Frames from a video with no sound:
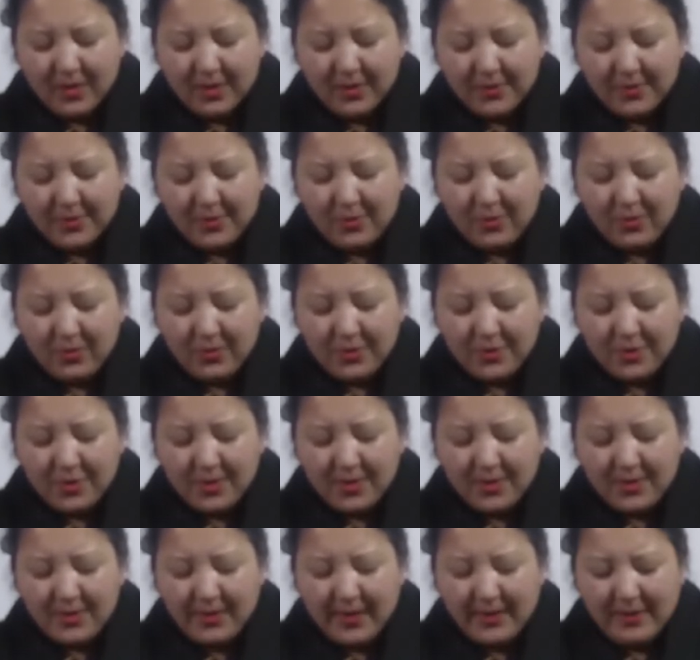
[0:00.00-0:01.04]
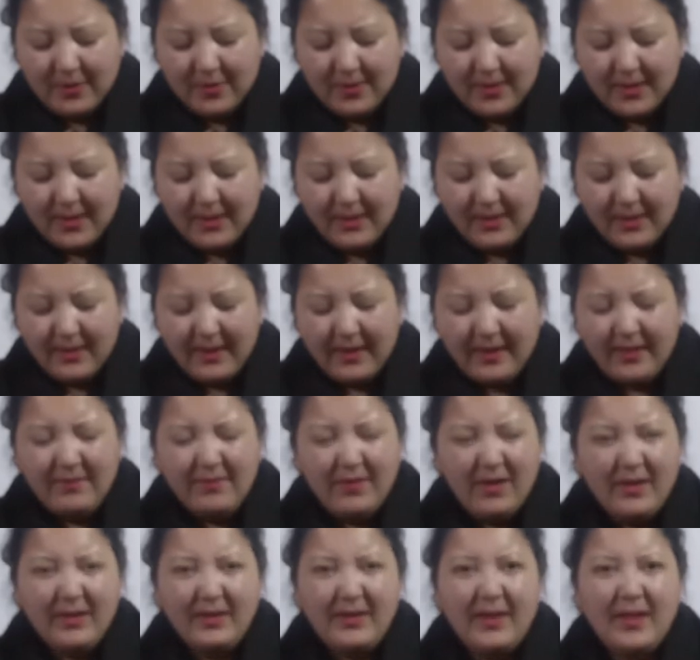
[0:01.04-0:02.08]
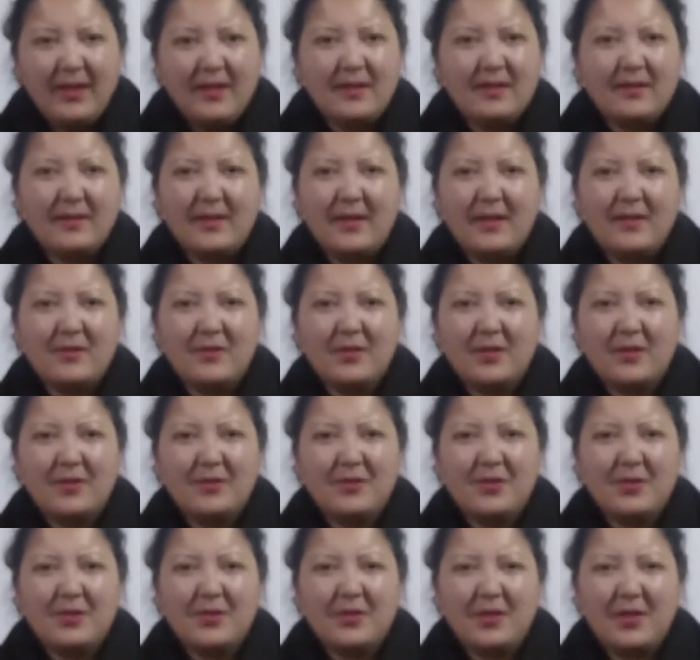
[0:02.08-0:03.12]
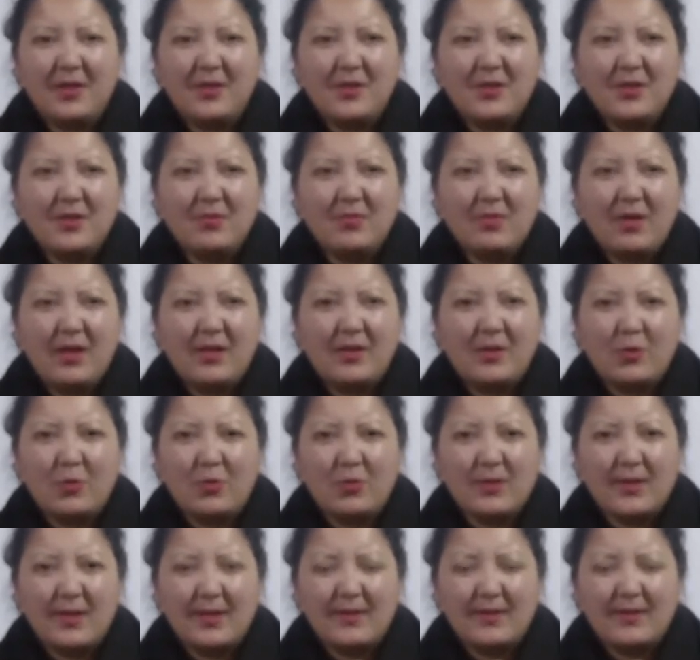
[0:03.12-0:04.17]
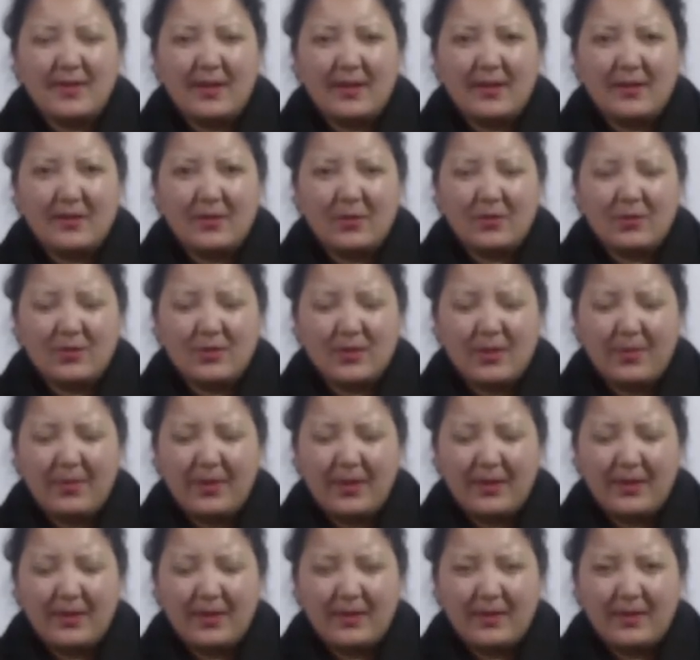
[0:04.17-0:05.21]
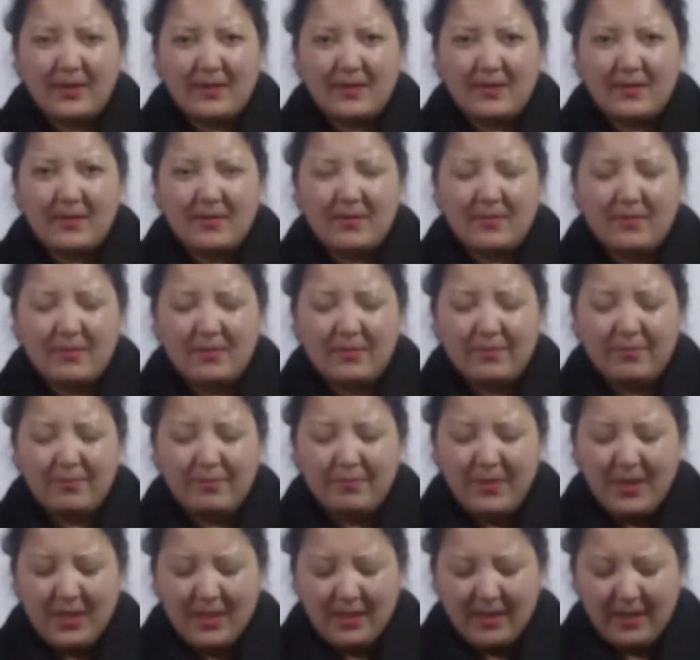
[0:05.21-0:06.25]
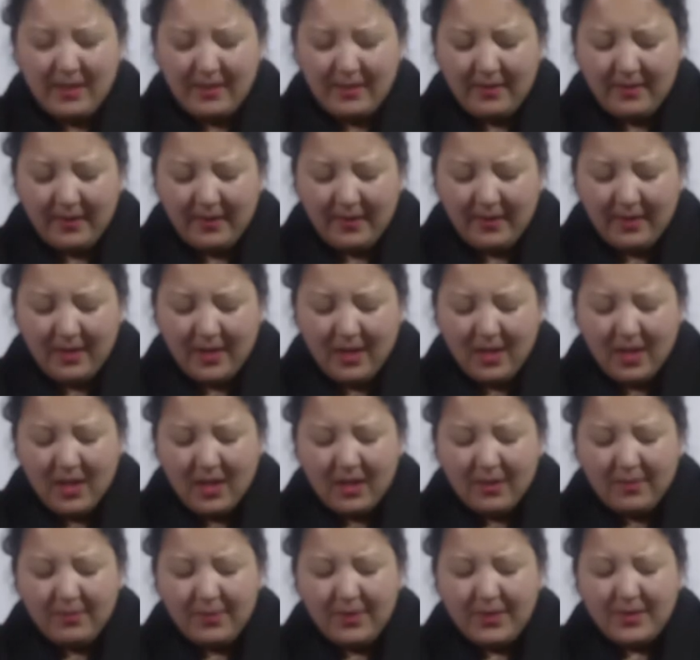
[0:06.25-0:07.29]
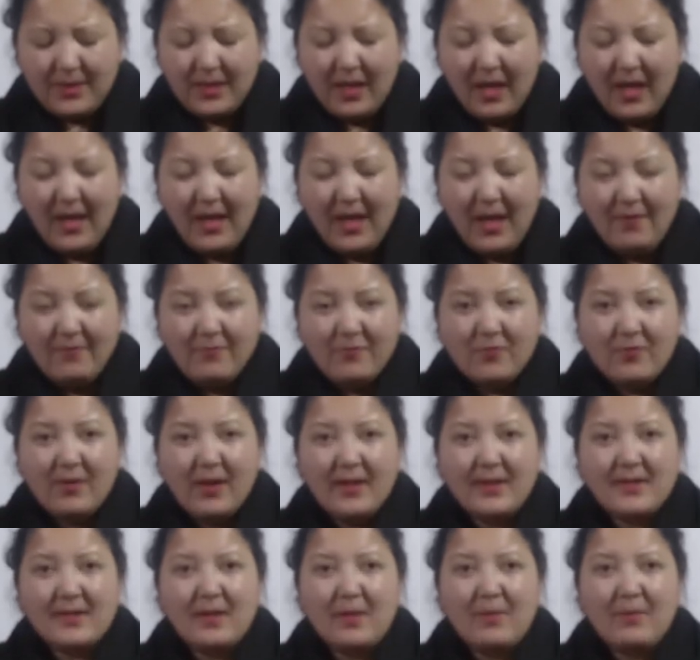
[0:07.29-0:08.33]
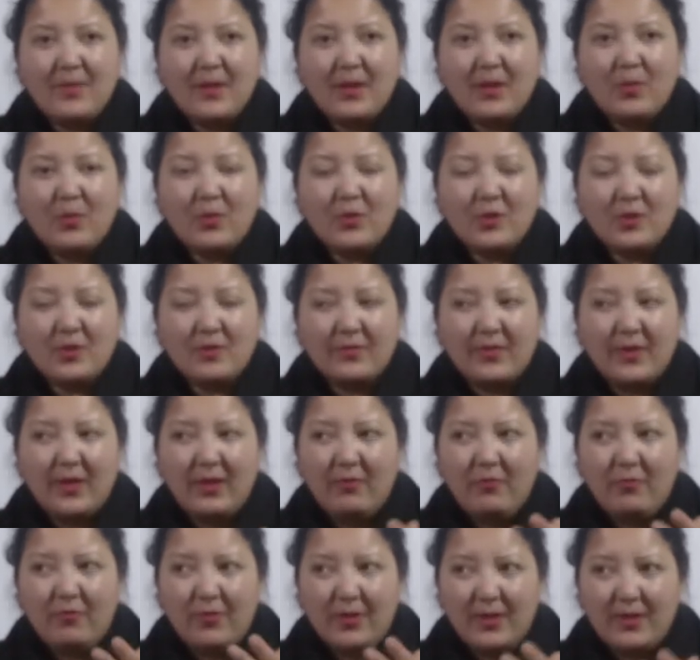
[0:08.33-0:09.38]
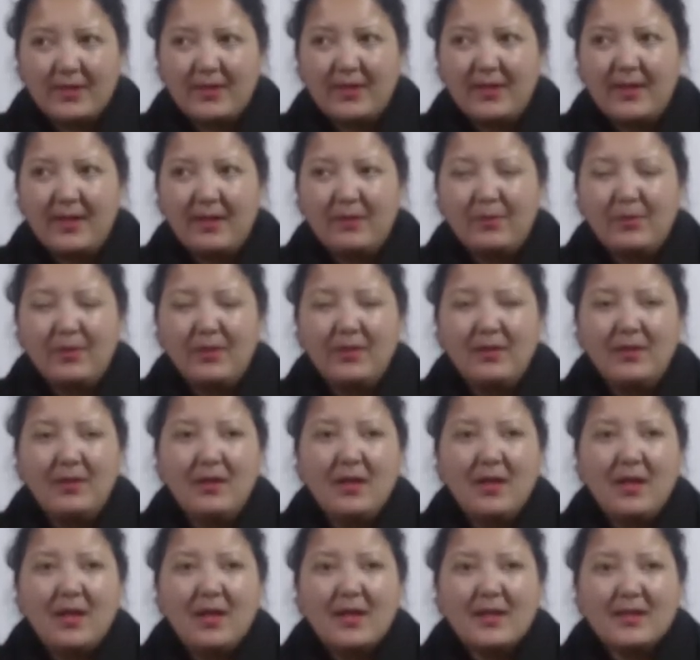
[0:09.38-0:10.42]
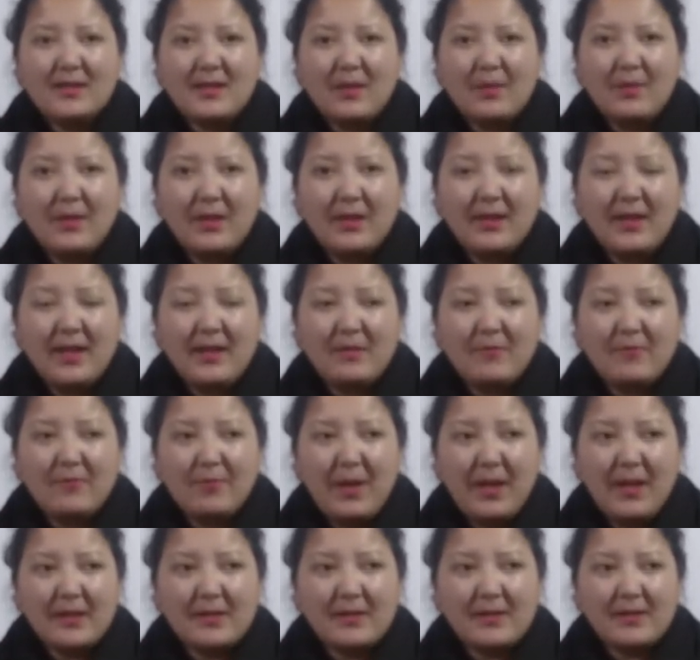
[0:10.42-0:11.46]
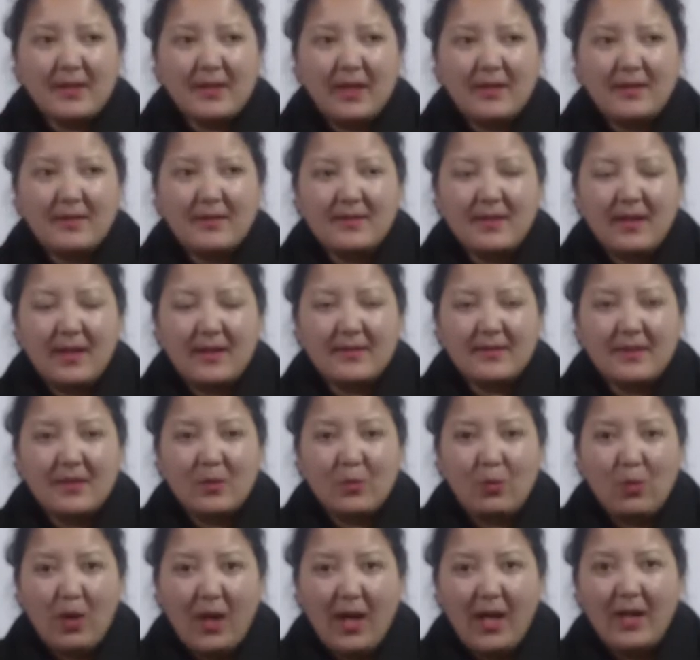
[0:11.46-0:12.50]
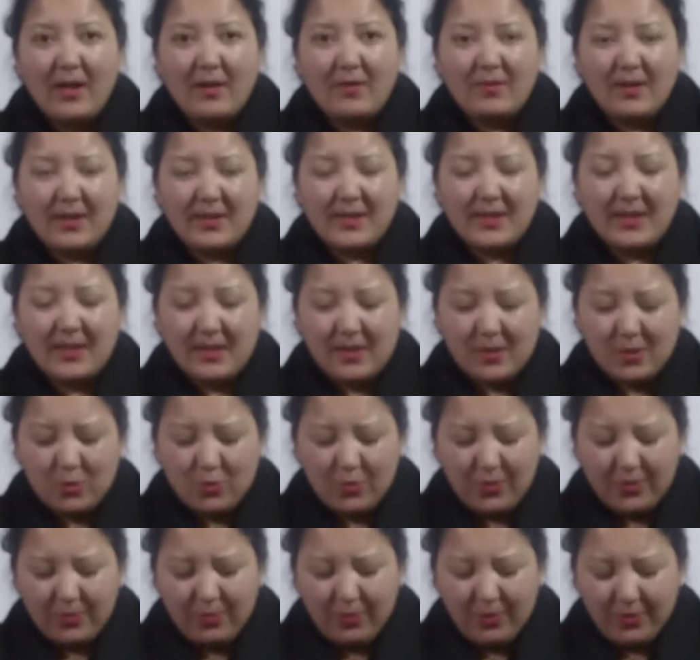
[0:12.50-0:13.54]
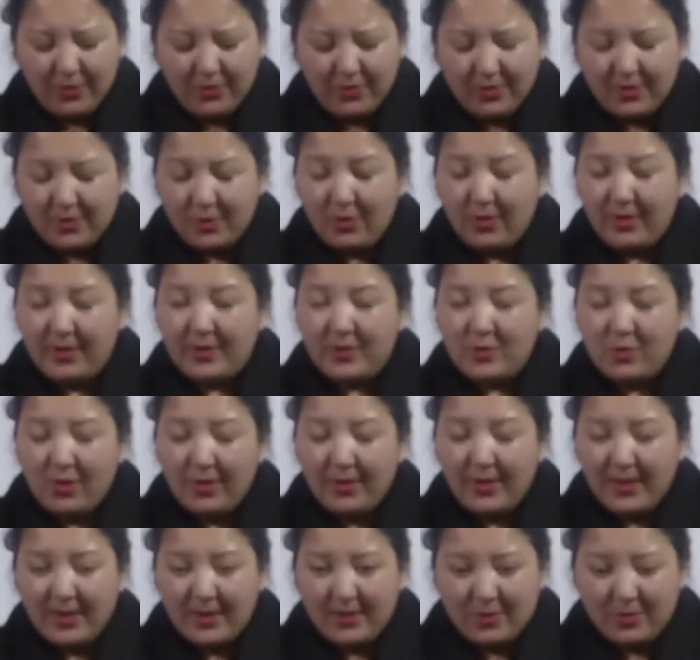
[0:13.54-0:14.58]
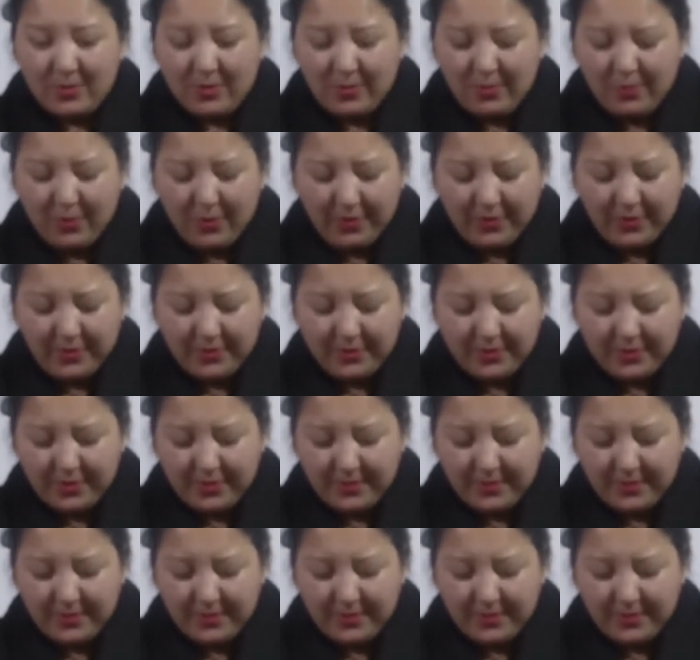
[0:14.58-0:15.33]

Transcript: So she's trying to say that anyone can just write useless things, something that doesn't mean anything. But I have to write something which is very reasonable, something that makes sense, as in why writing is so important. Sorry, talking is so important.